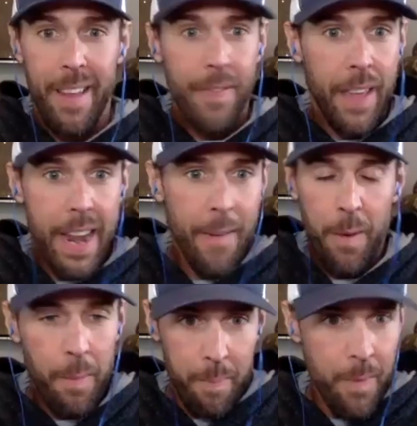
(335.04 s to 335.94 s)
They
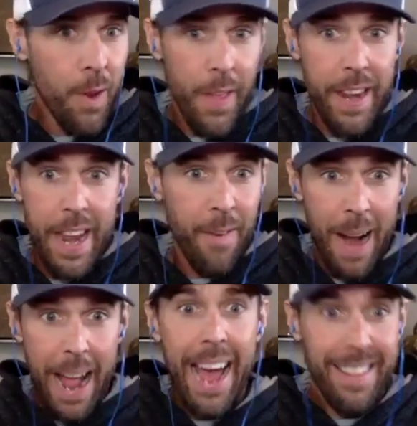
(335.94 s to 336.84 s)
never, you know, they
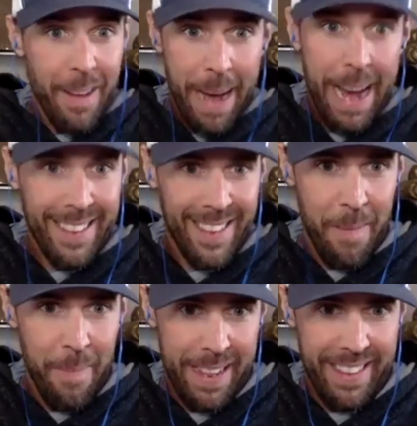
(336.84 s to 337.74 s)
never add the
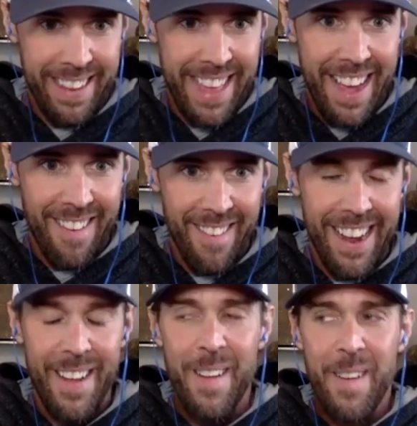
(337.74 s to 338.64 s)
mindset piece to that,
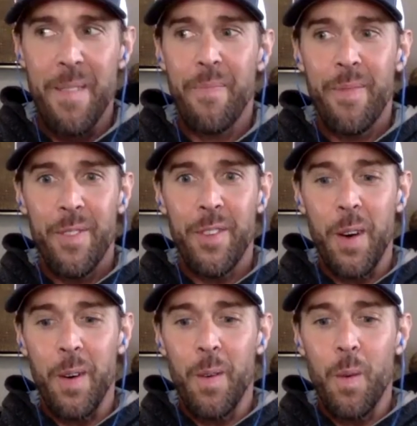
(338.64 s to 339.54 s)
right?
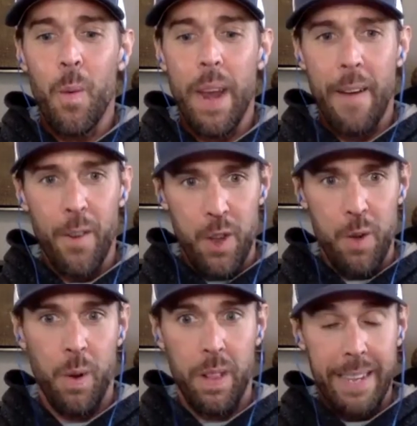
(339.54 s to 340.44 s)
So whenever
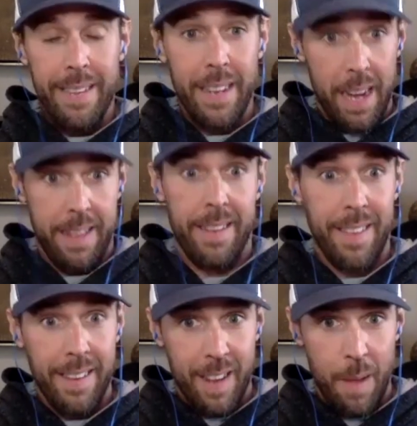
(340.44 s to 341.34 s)
you were listening to these
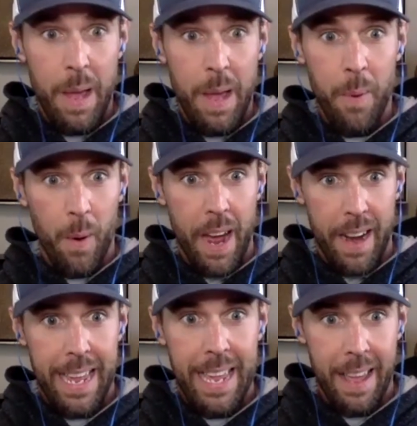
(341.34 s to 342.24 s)
60 people kind
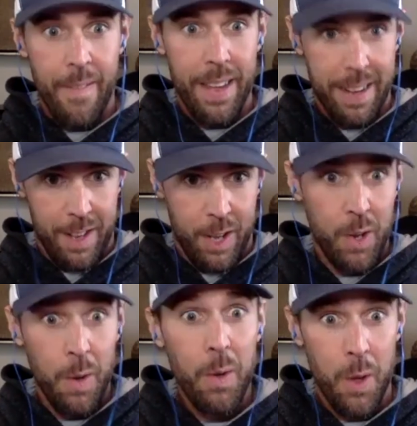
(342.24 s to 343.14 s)
of give it
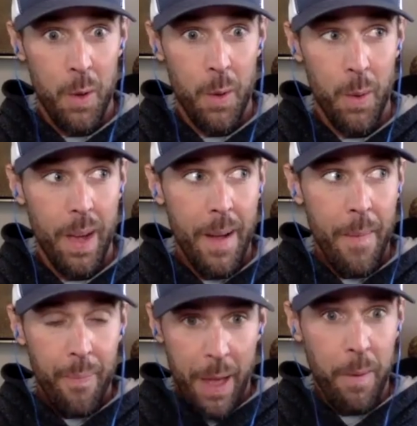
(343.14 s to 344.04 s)
to you,
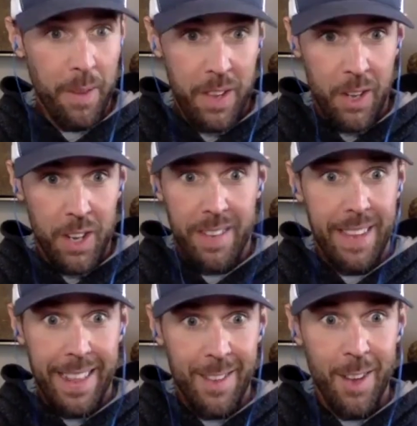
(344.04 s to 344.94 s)
like was it just
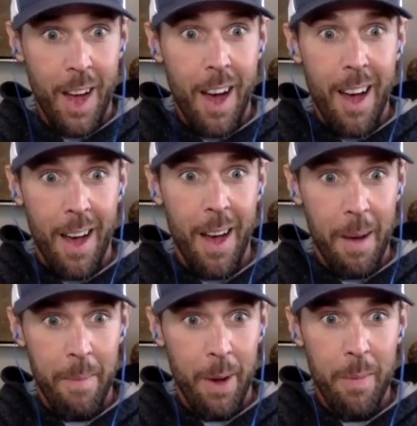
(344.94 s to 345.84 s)
like this aha
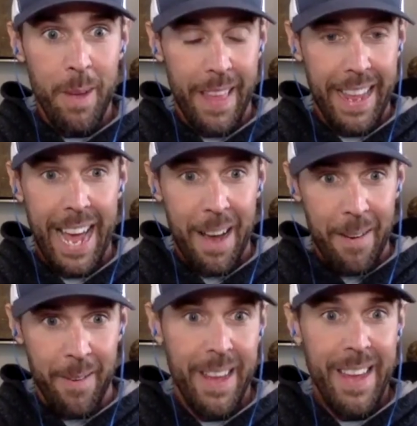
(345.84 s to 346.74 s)
moment? Like
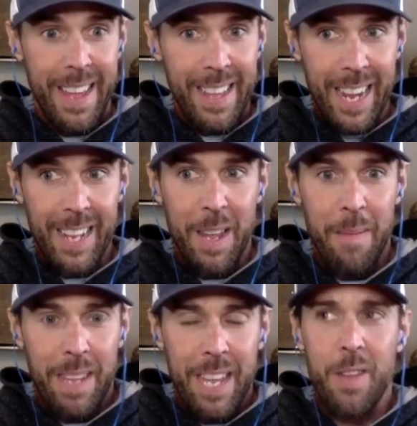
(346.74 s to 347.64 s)
how
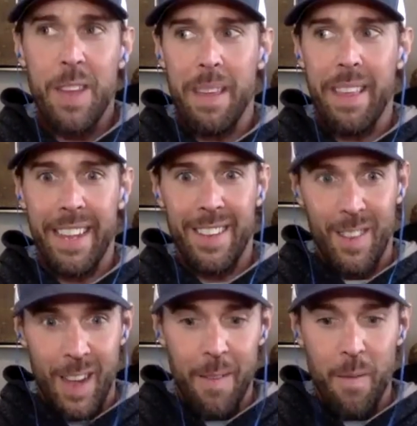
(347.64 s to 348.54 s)
can you give me like a,
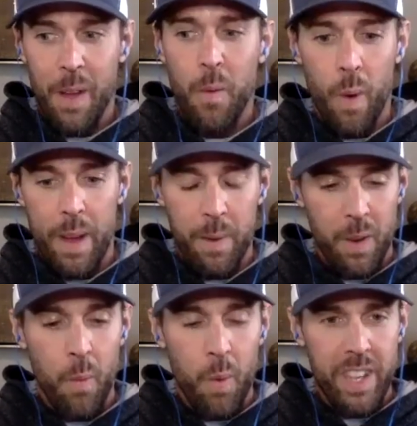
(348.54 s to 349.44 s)
a, like was
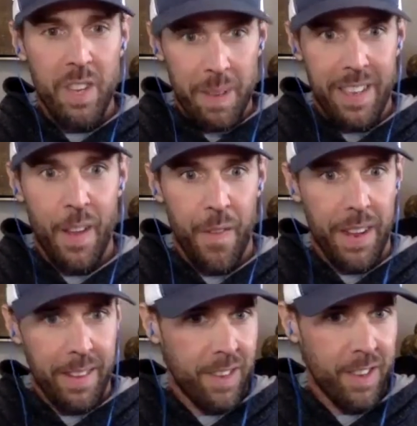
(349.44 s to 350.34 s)
there one
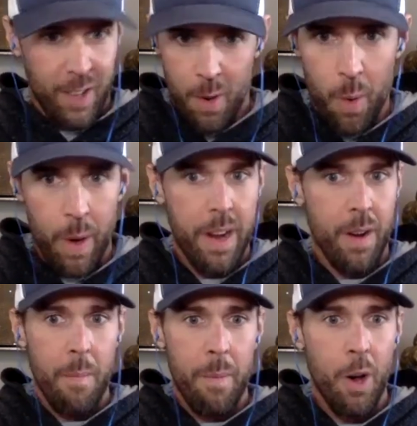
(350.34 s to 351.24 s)
specific story
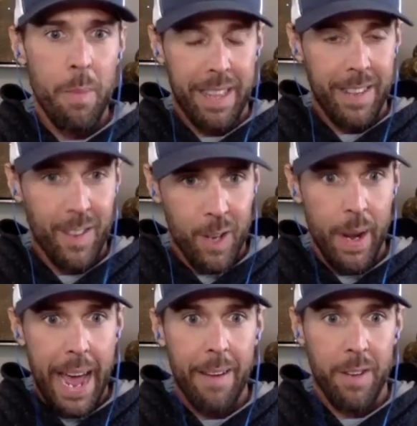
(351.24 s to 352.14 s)
or moment that
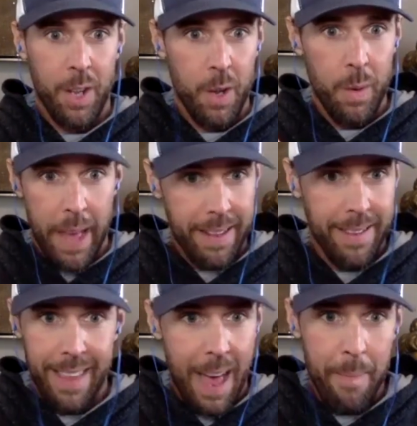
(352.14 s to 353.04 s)
stood out to you like a
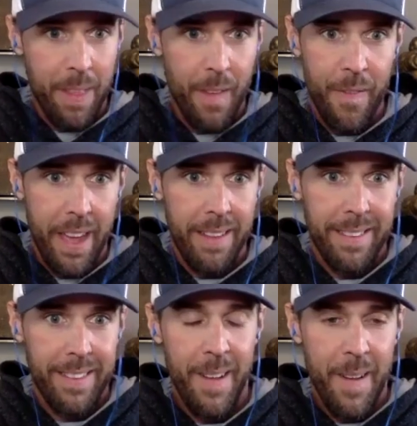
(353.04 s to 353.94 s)
slap in the face